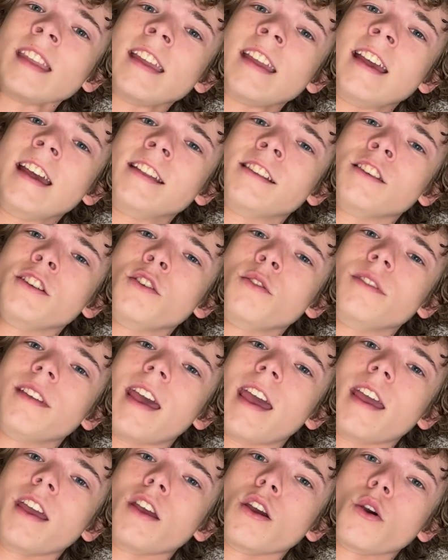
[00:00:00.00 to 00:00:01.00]
It's a new
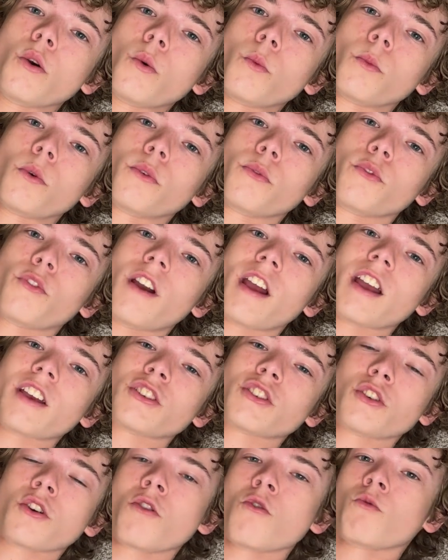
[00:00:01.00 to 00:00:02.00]
day, we're
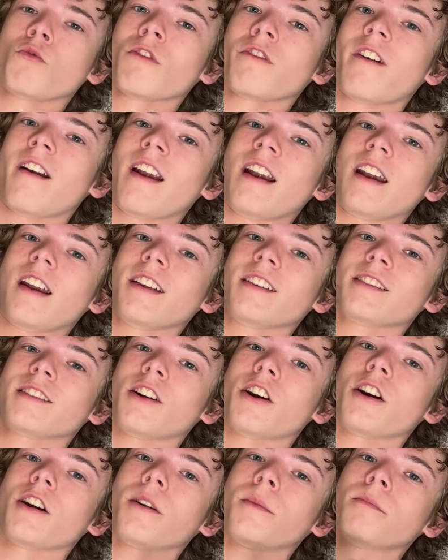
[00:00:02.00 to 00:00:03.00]
fresh, we're ready to
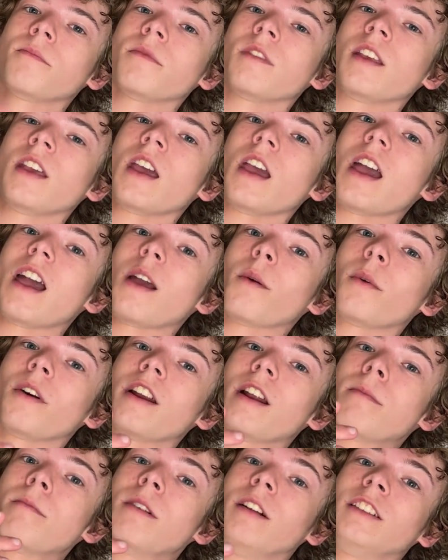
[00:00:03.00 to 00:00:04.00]
start, and we're
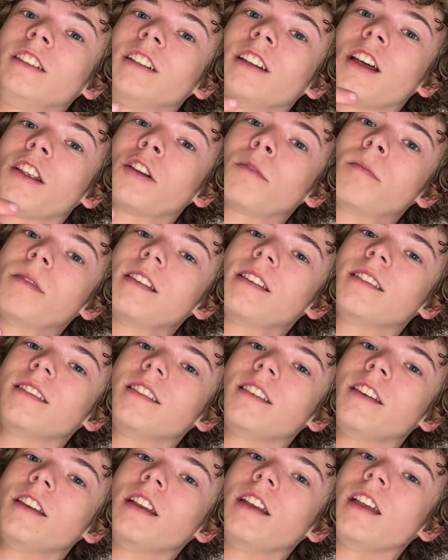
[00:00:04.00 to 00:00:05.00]
gonna build another
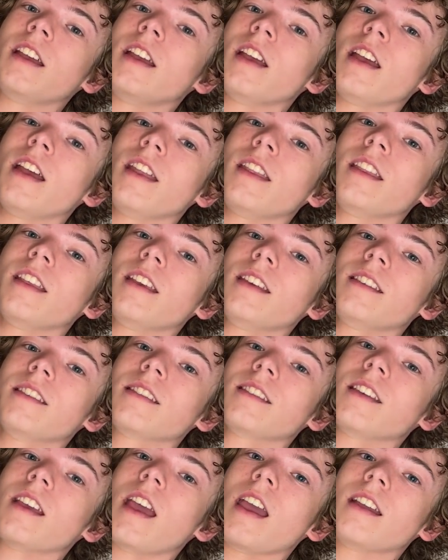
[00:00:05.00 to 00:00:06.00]
PC in
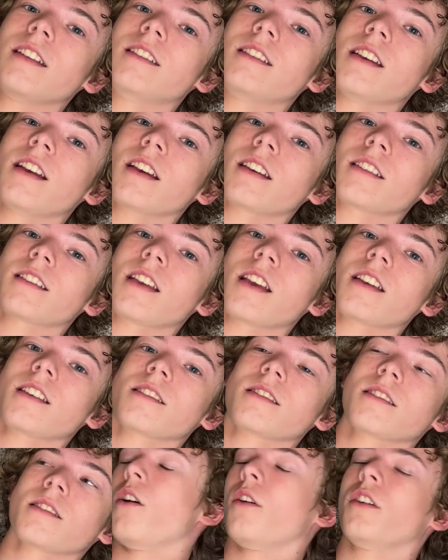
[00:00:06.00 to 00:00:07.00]
this ATX case.